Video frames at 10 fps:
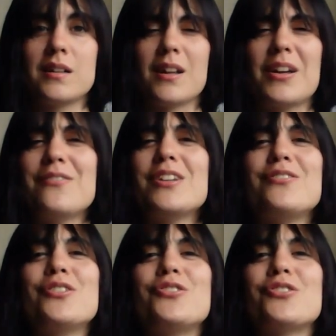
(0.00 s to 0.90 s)
Now, even
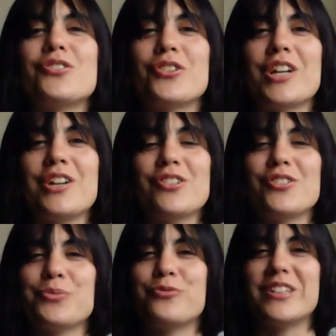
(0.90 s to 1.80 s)
if you're just looking for some